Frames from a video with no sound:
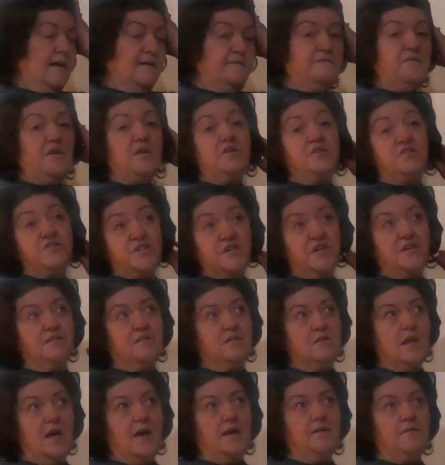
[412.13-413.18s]
I finish
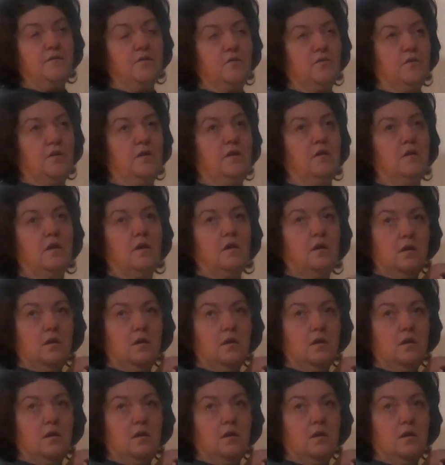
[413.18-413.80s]
getting that done.